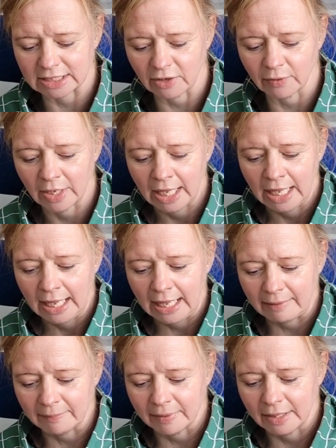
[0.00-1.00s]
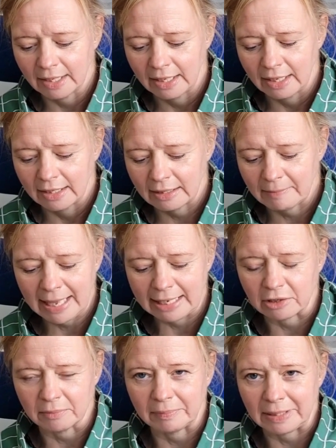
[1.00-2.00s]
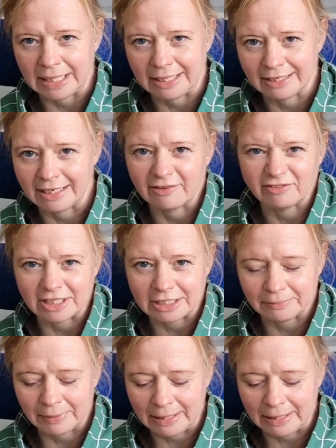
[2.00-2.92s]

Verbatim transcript: So um, they may end up being gifted to